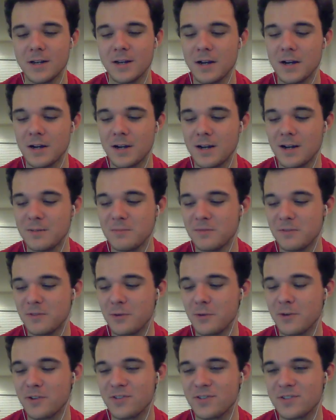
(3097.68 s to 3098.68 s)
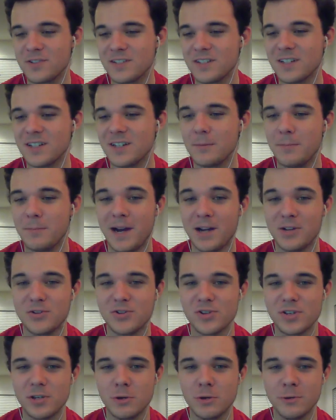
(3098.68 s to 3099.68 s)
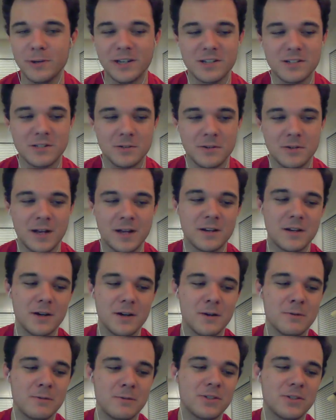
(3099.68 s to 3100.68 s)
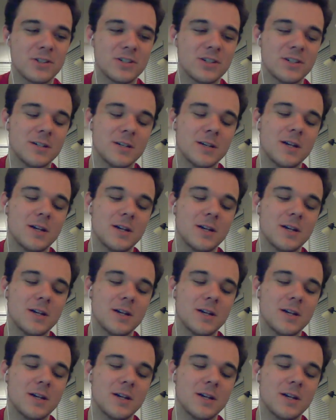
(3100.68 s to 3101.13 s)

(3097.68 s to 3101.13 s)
Of course, Patrick Ewing is their head coach.